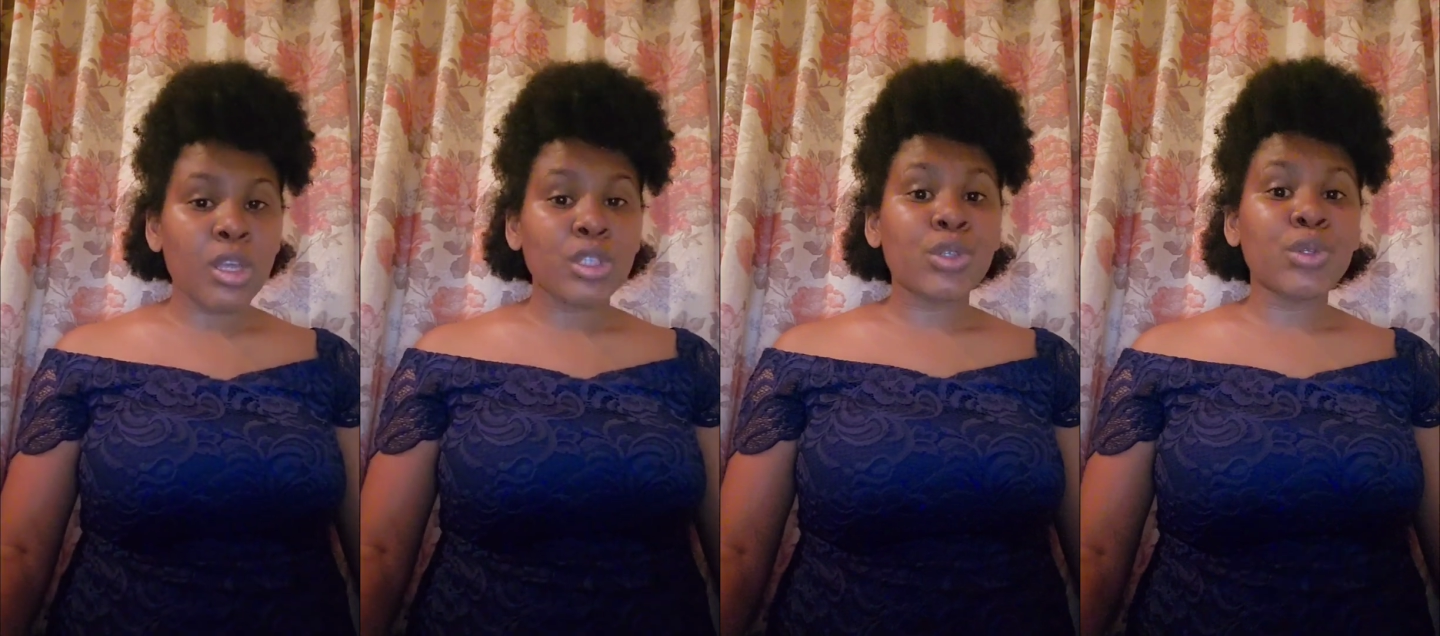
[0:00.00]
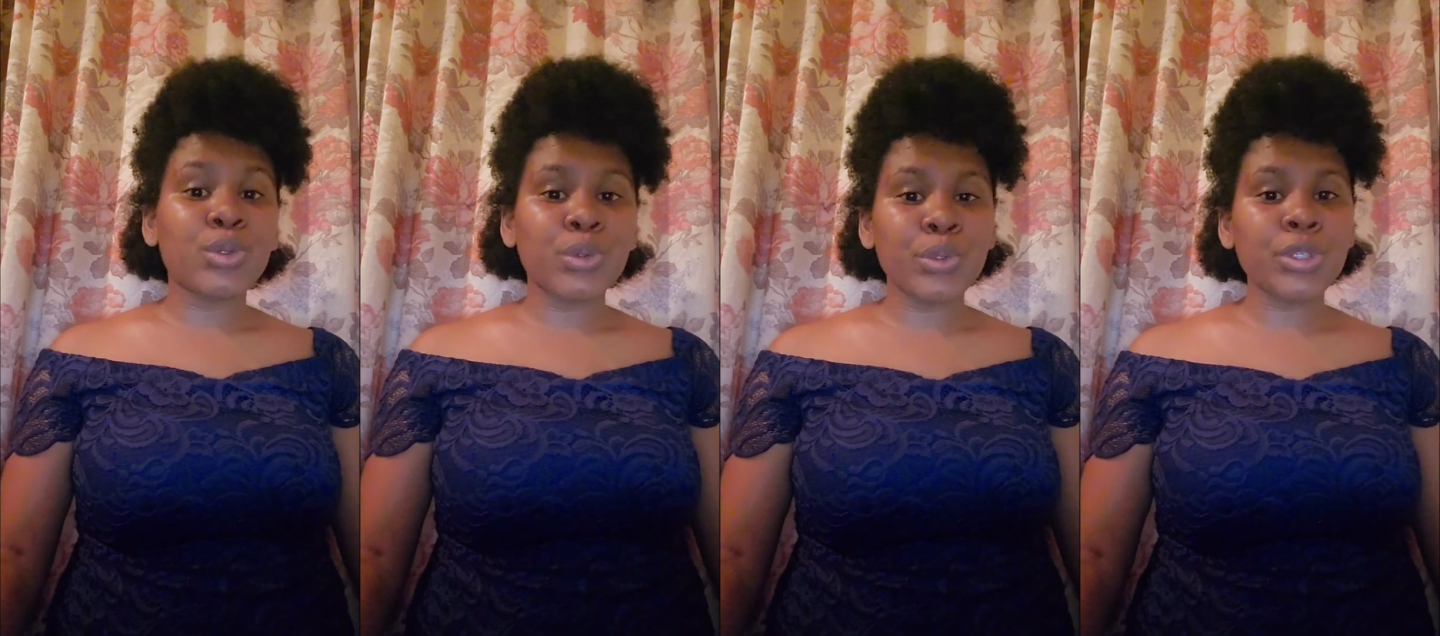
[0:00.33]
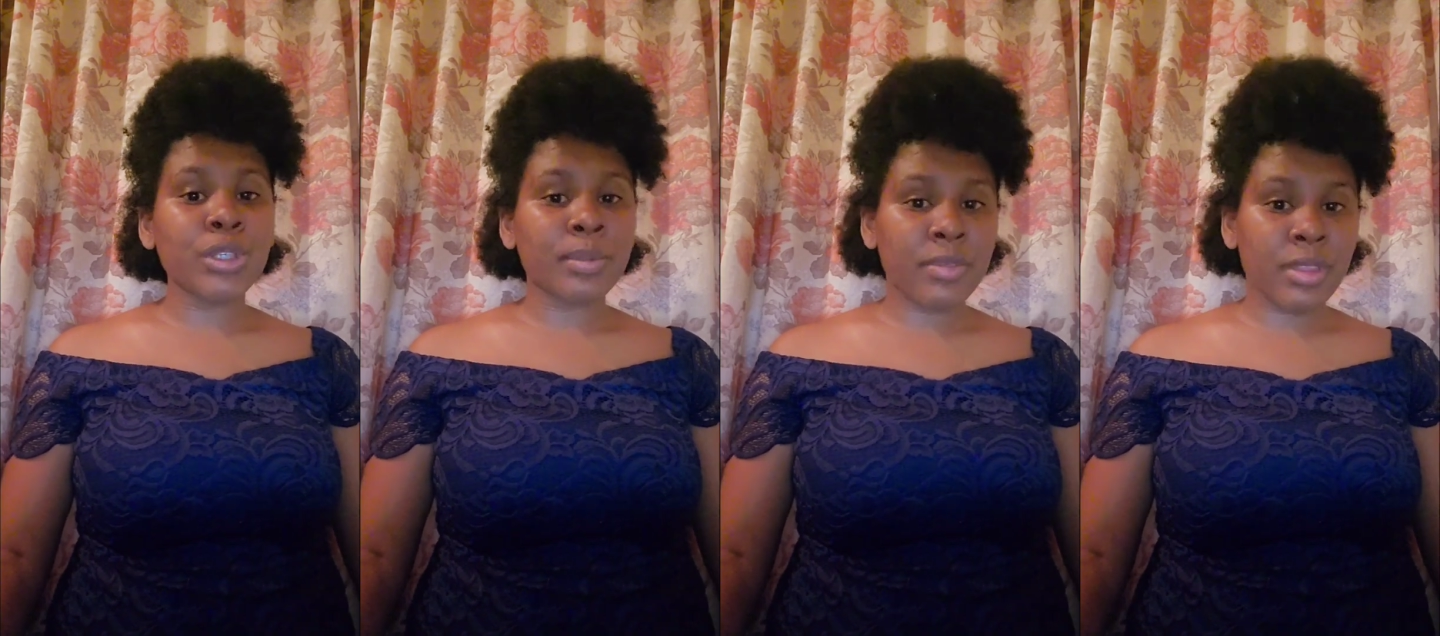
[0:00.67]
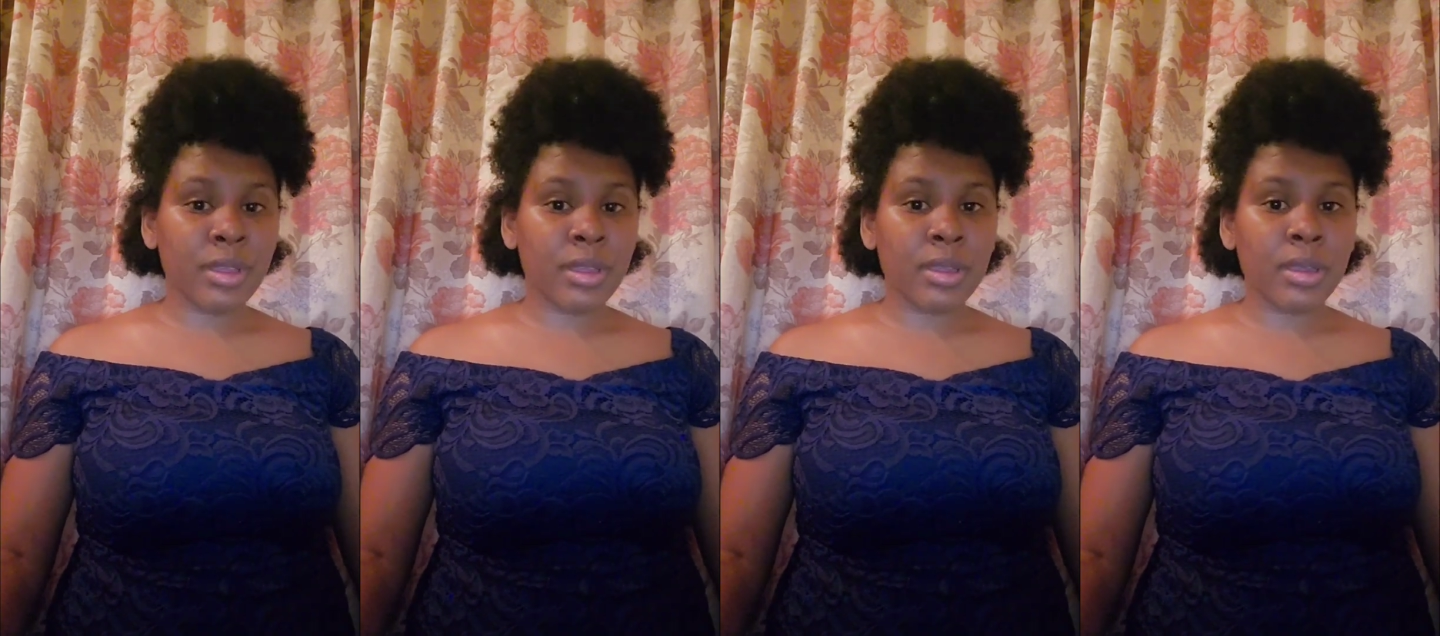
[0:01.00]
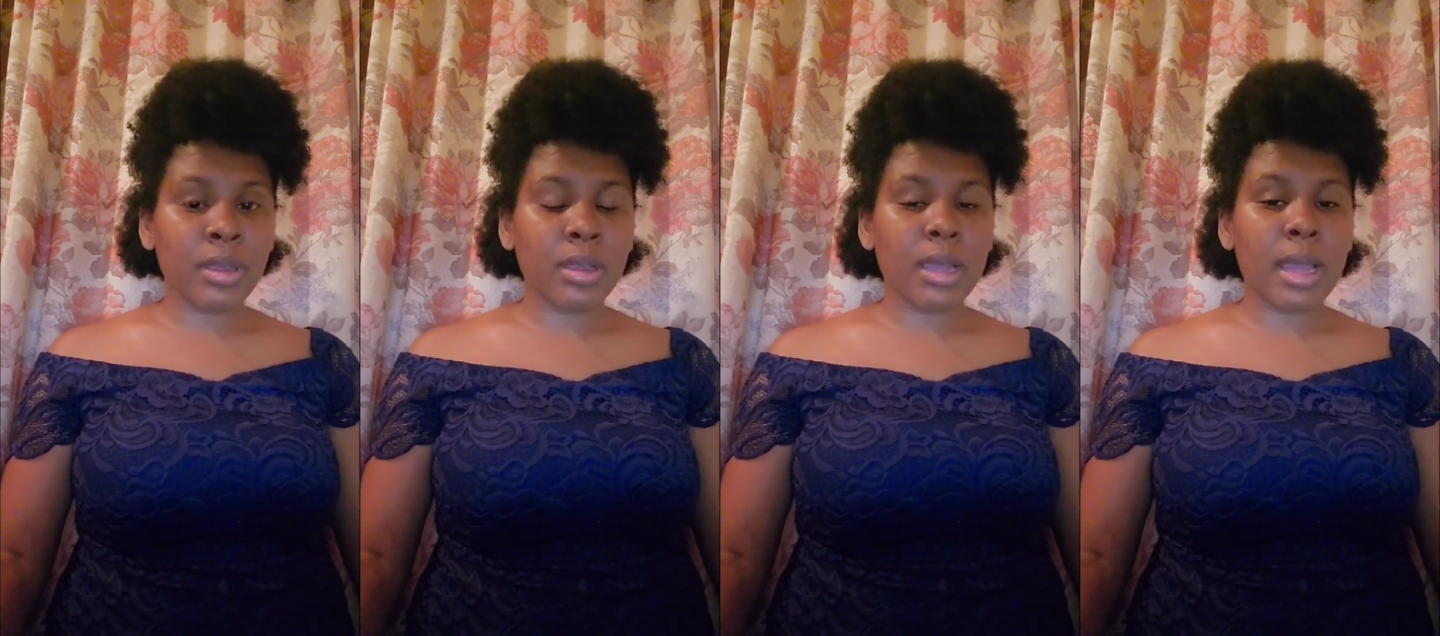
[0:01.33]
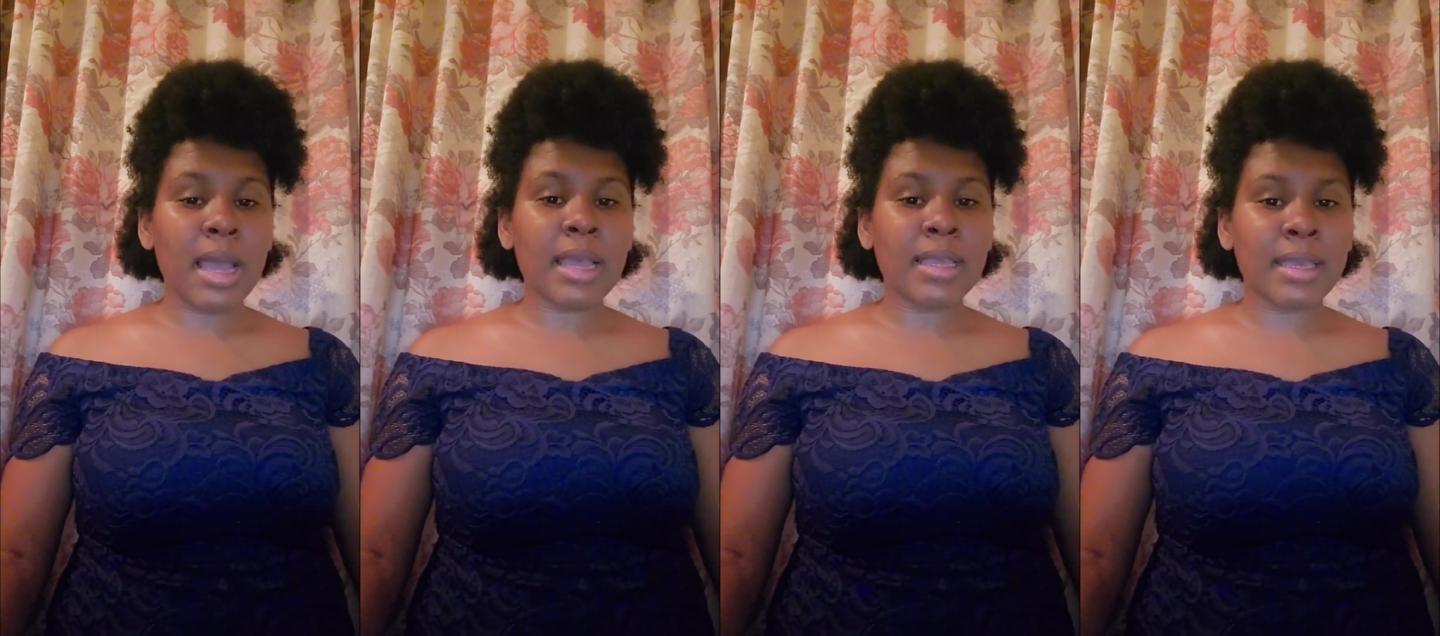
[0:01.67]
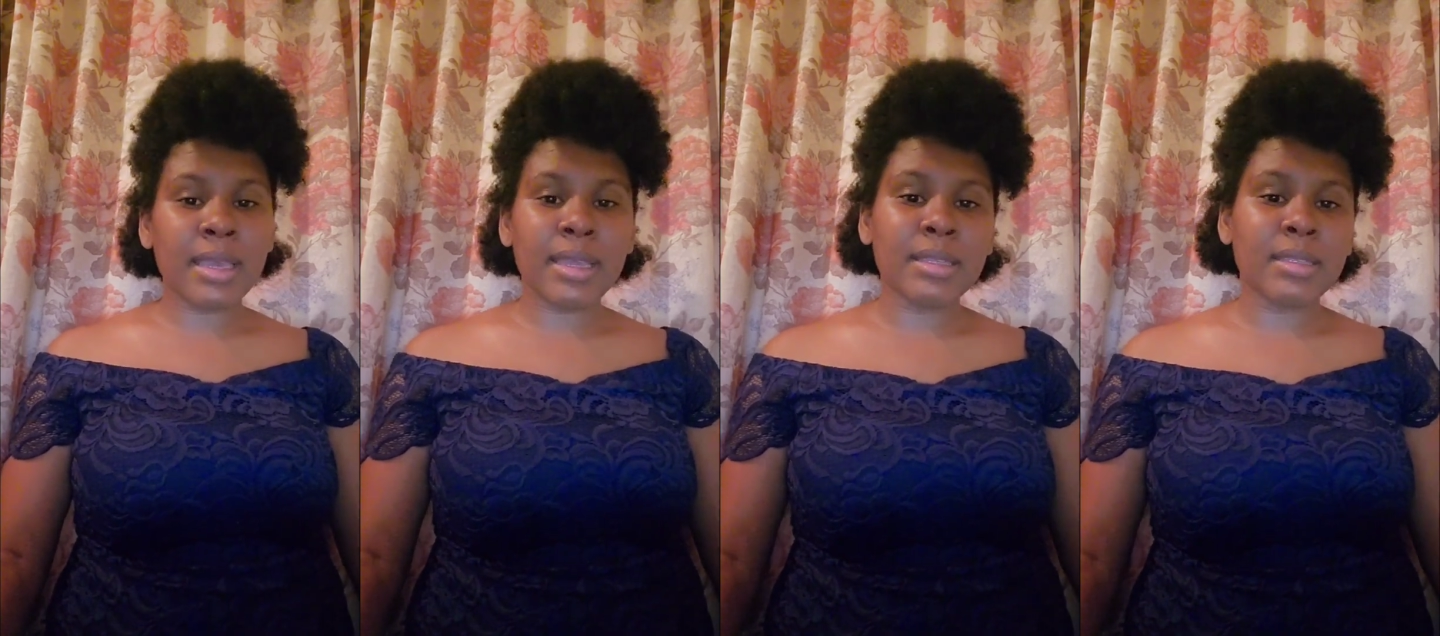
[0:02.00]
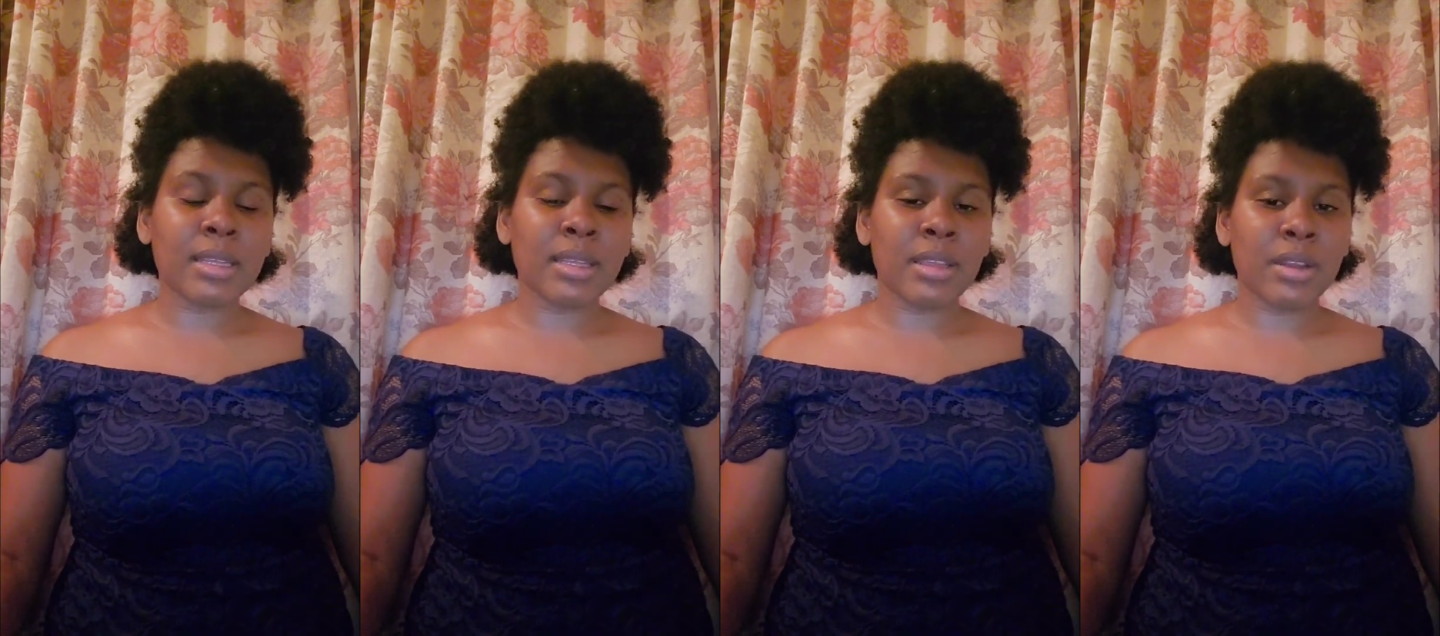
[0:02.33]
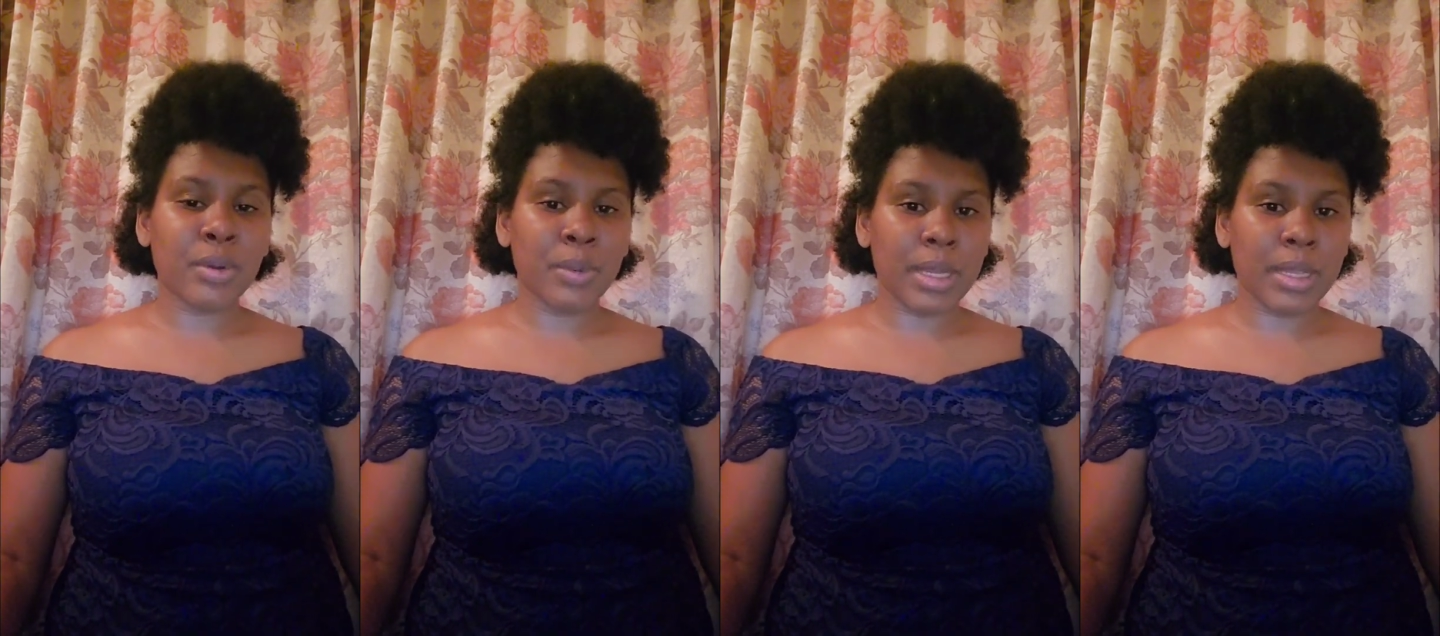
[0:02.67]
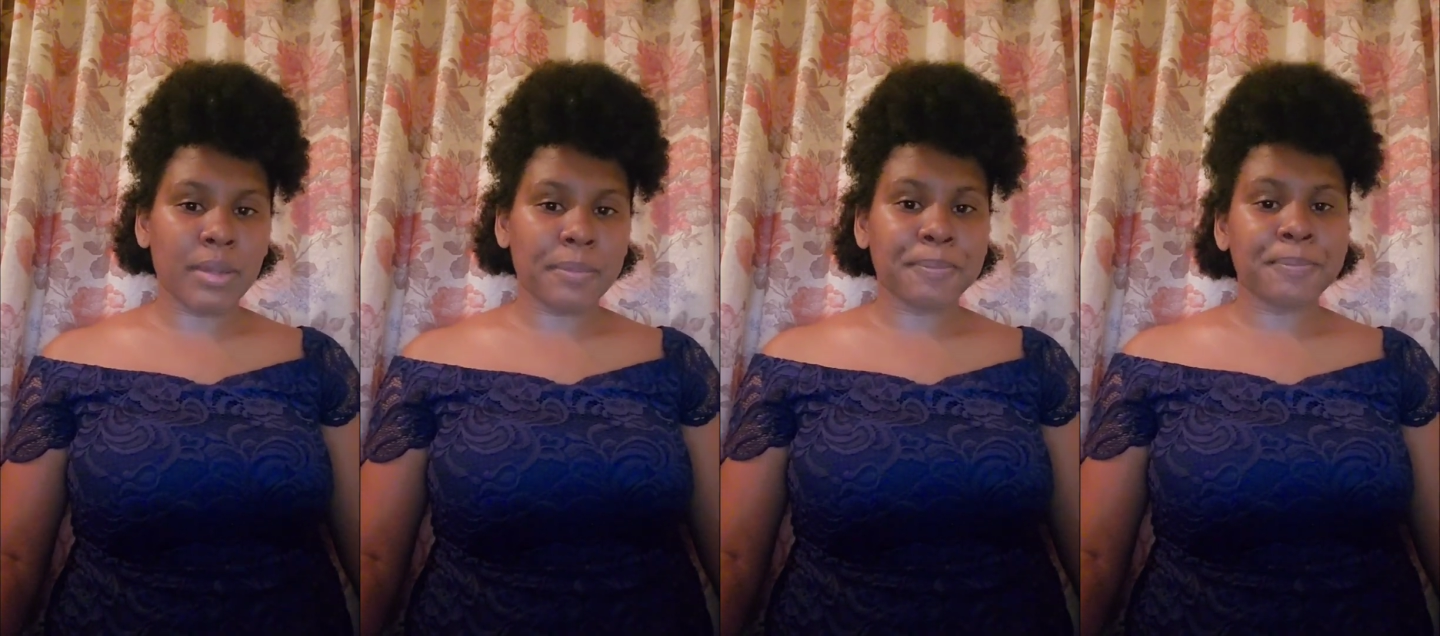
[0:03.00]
to do something against their will.